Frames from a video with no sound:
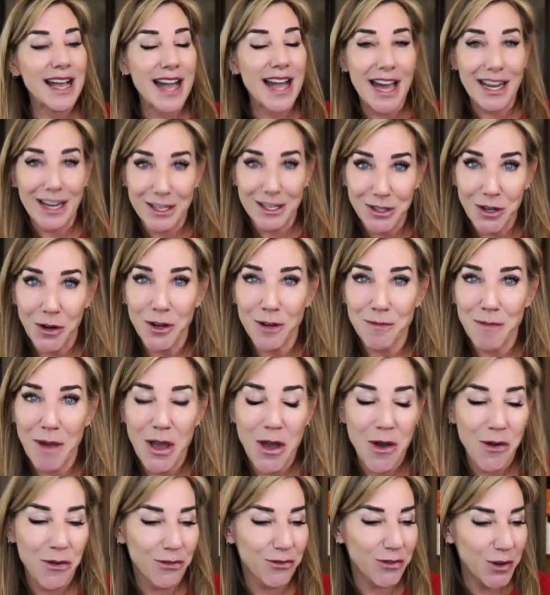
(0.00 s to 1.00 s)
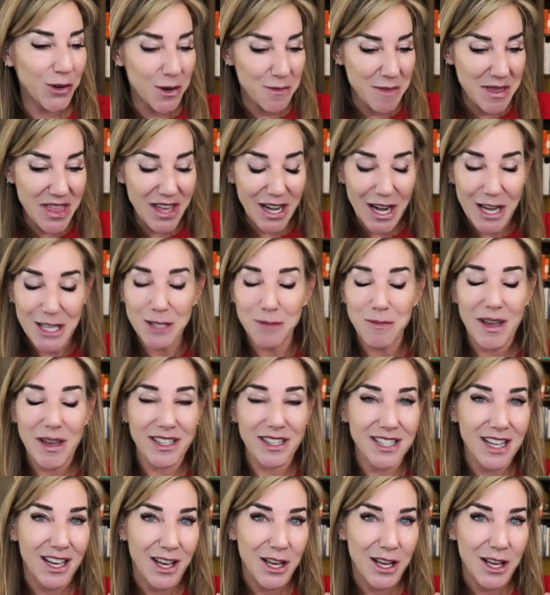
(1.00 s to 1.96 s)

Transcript: And I started my own firm. And then I spent